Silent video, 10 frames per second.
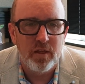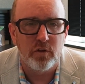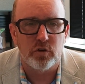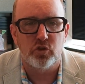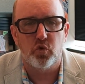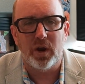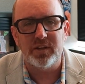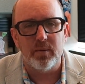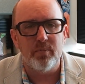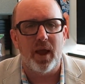There's
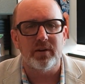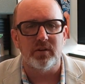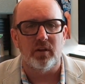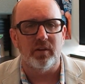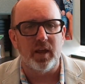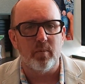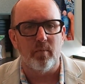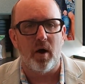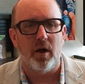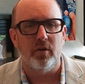direct impact on labor
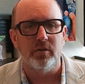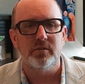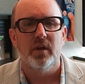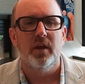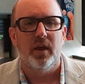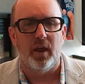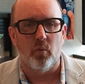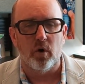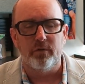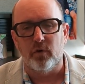models
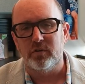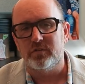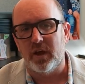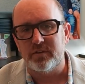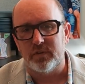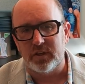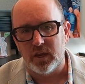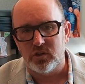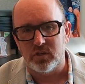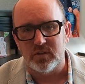and workforce
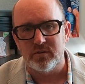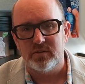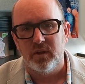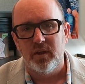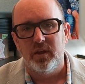classifications.